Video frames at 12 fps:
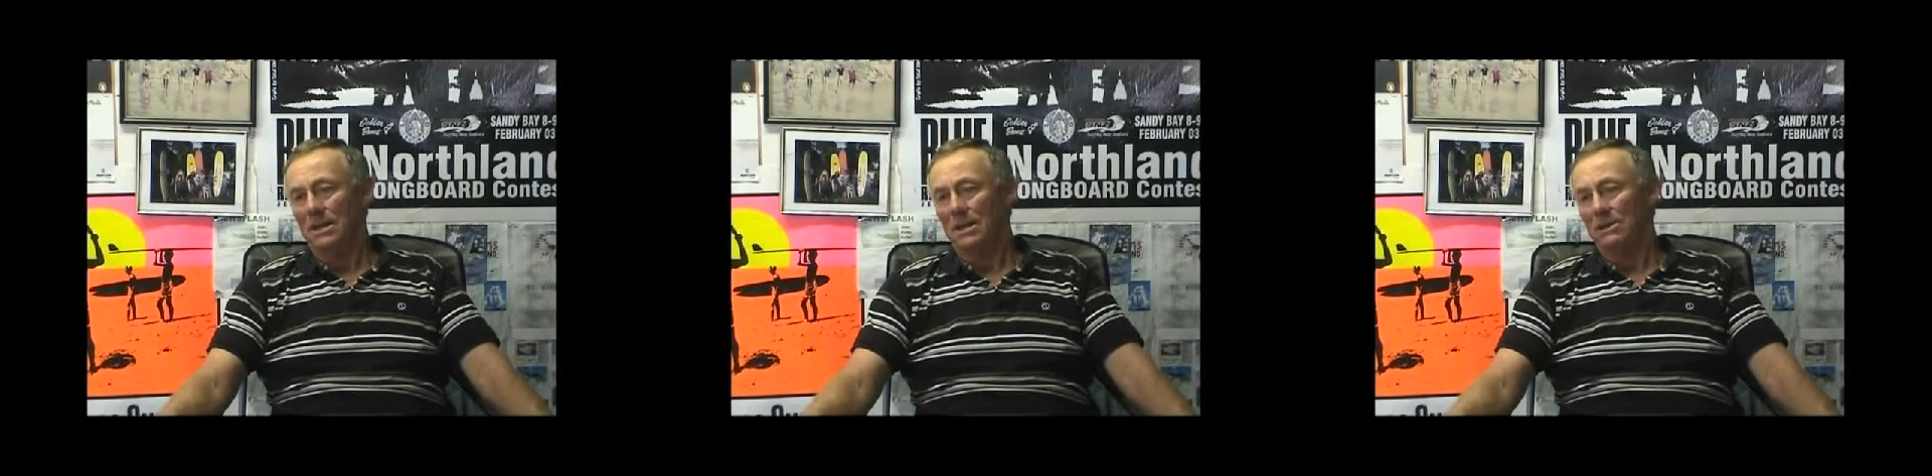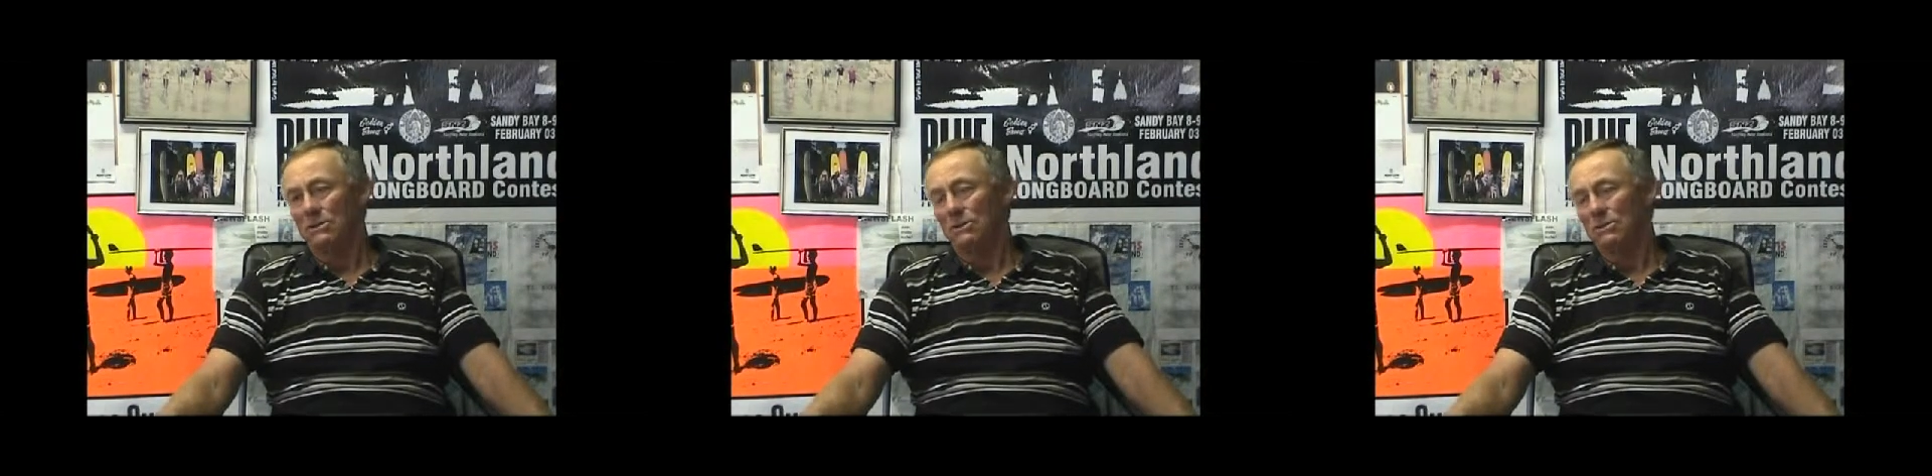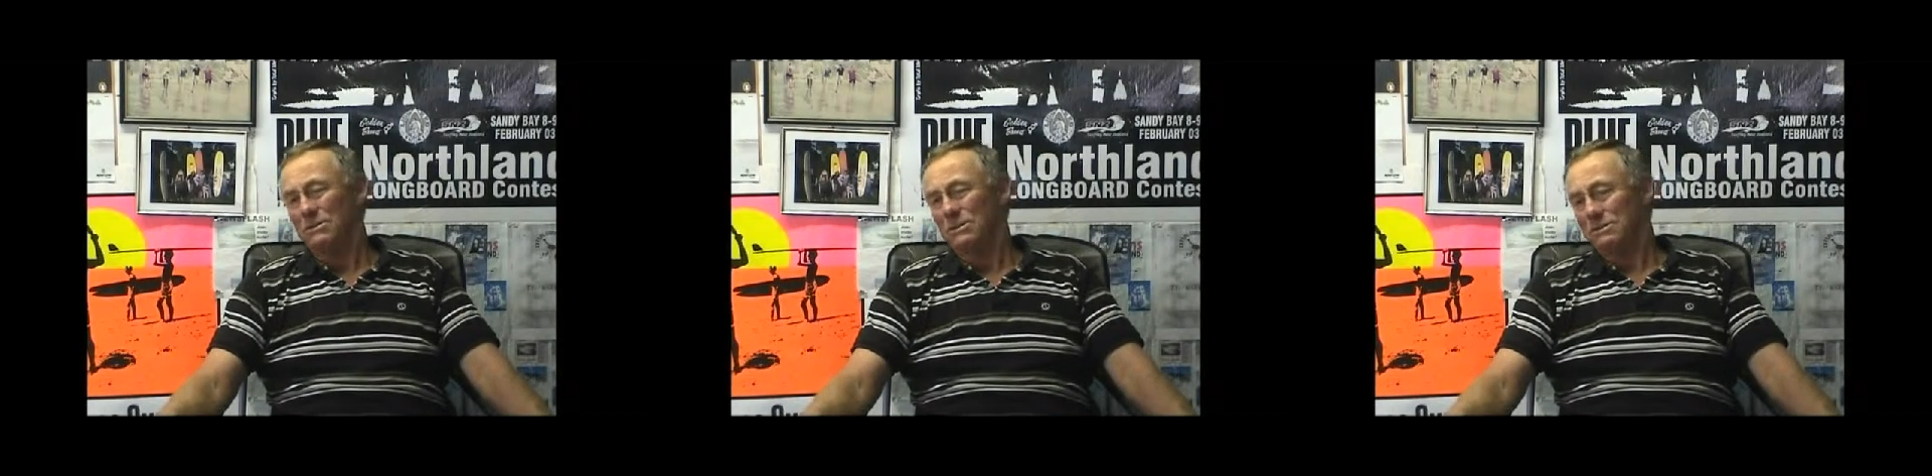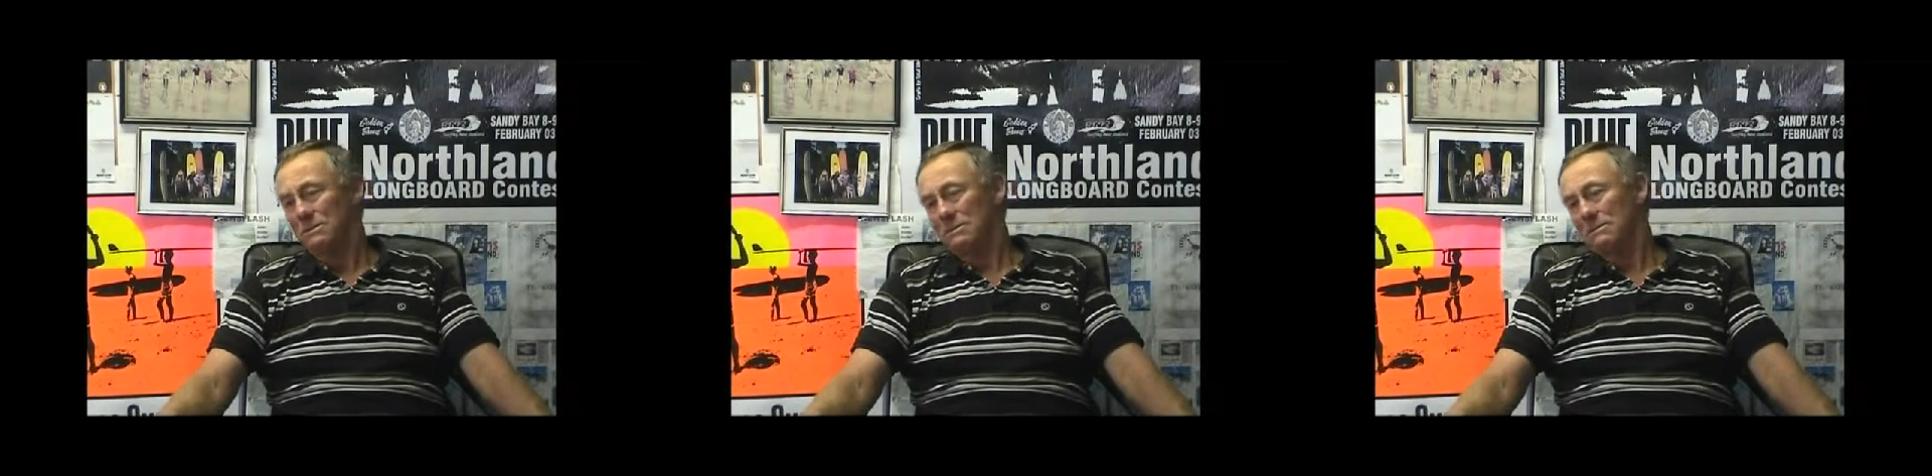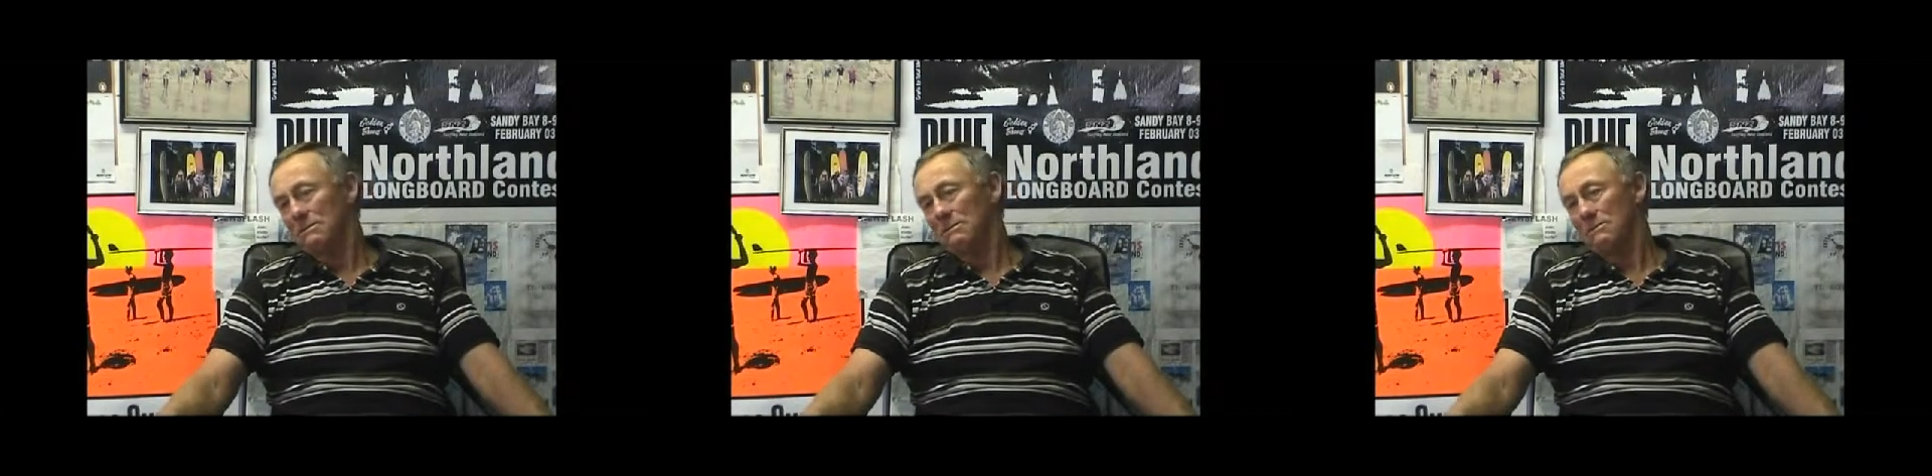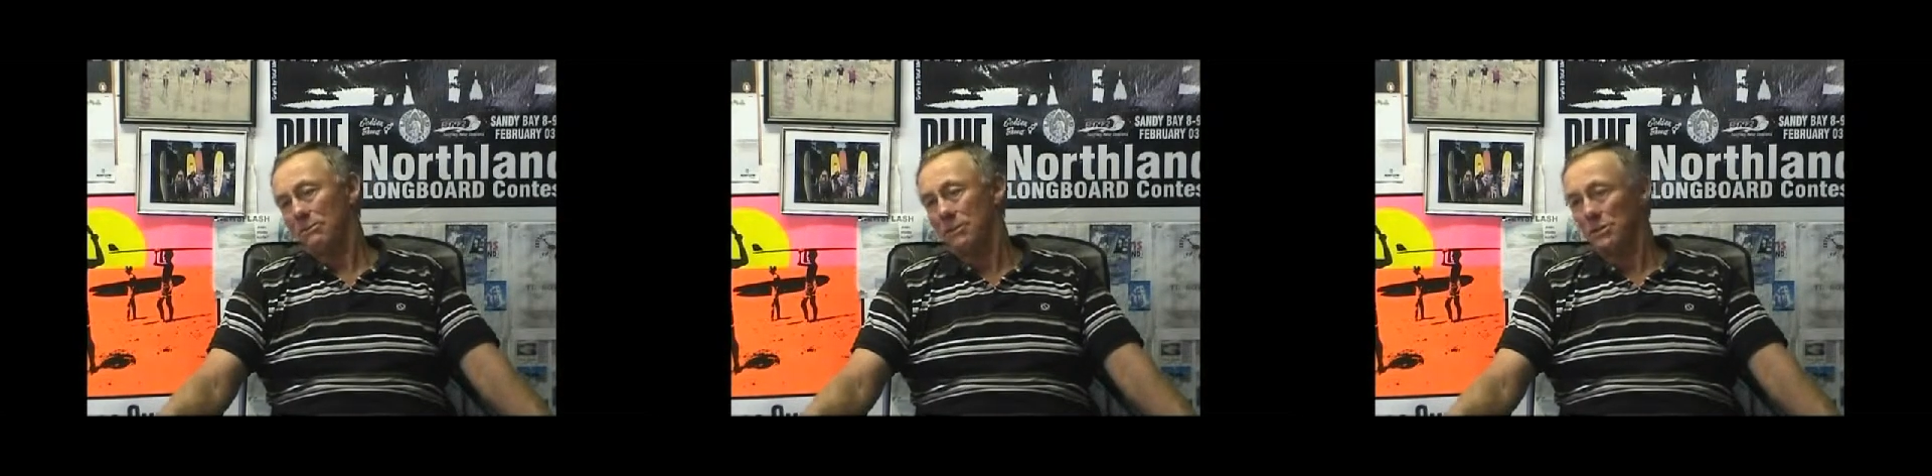And of course,
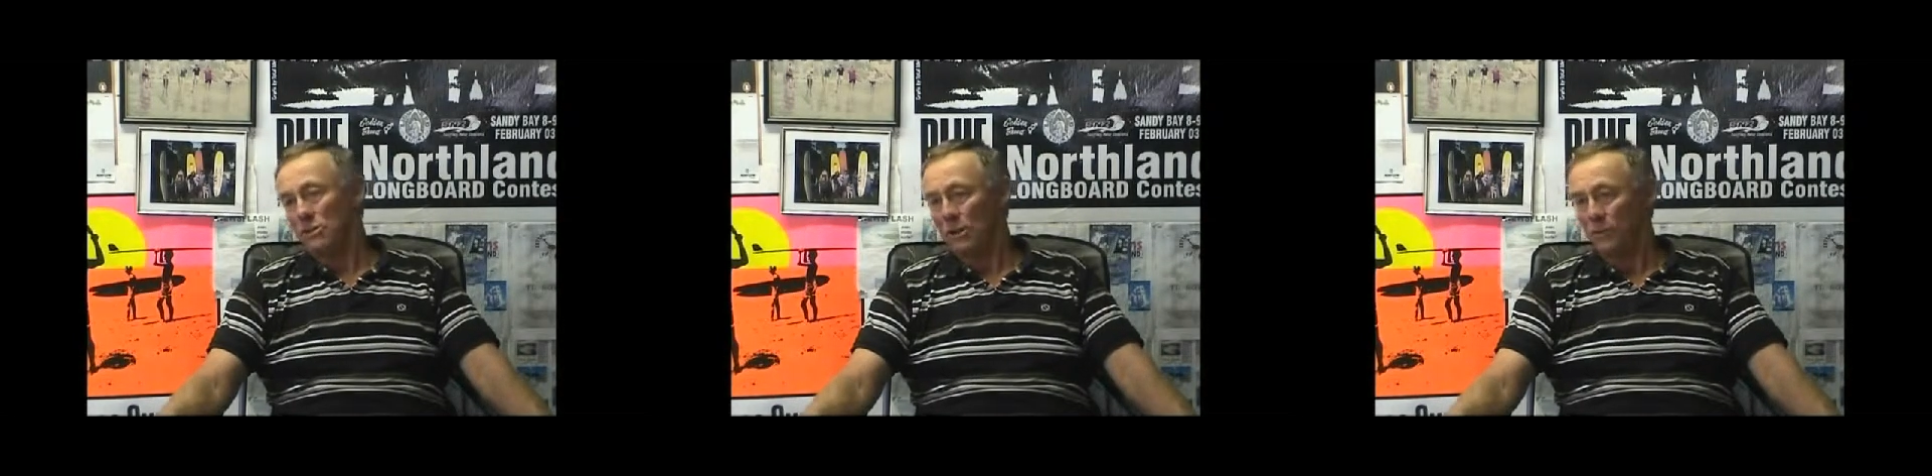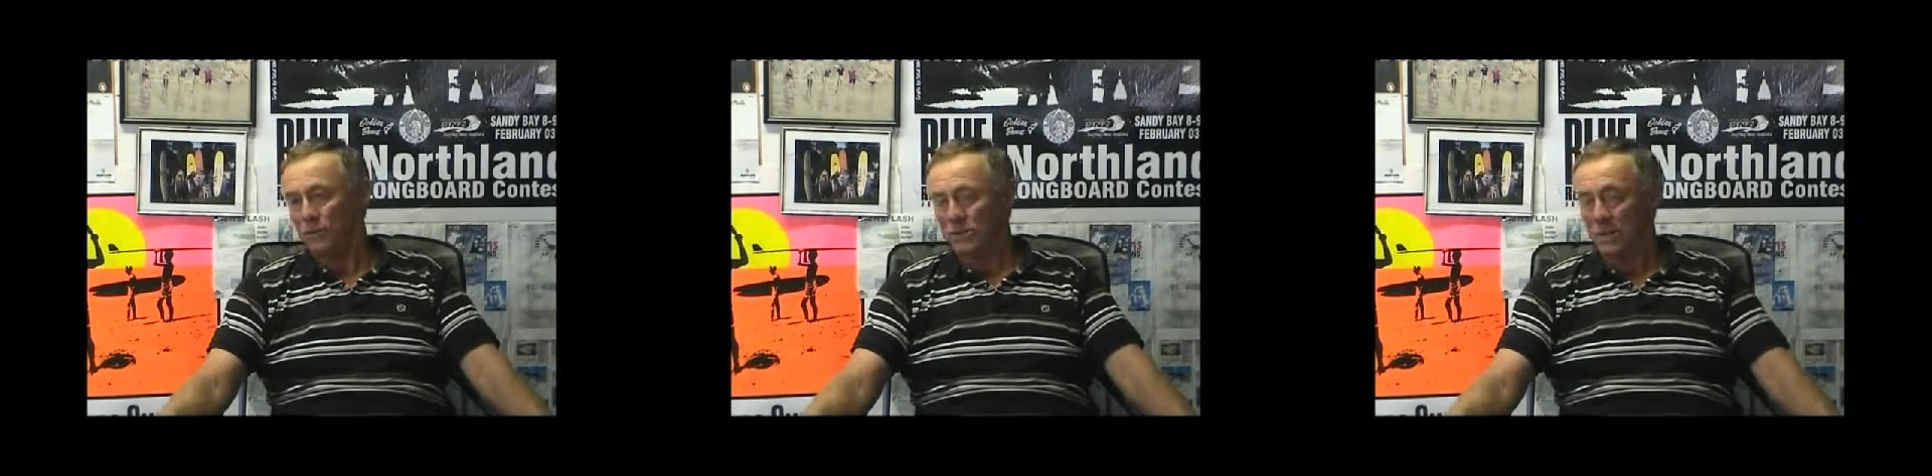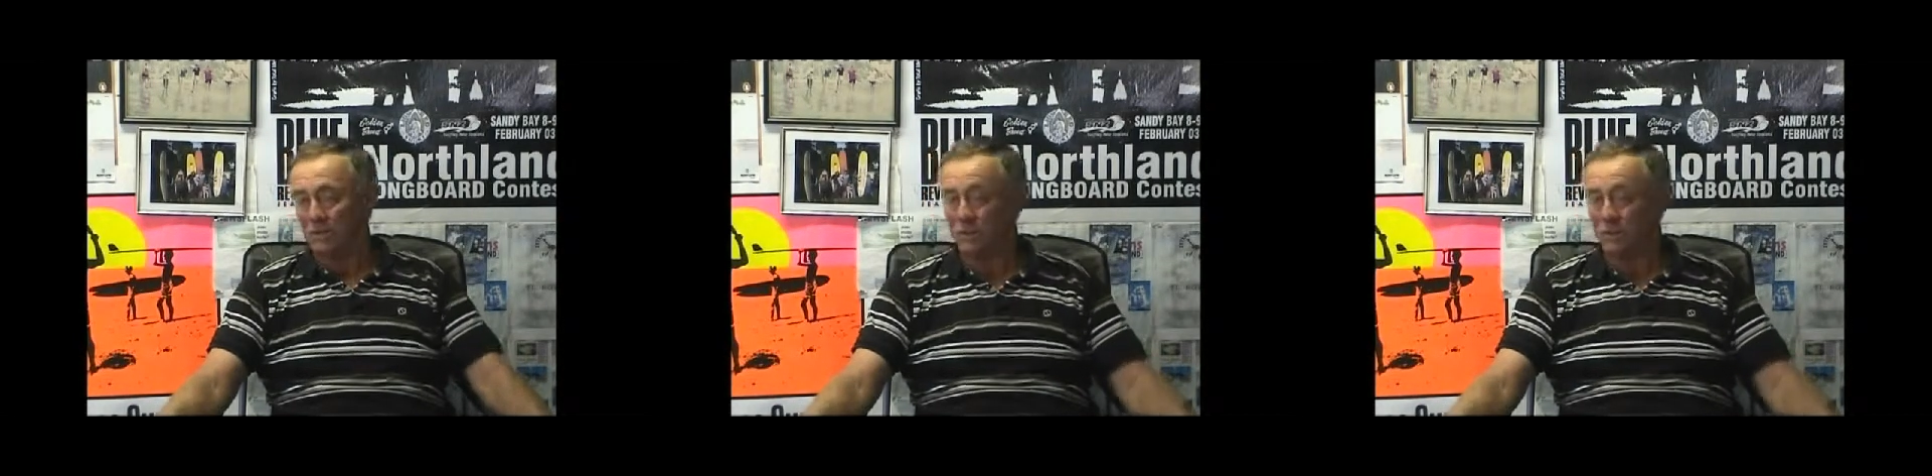when the surf was up,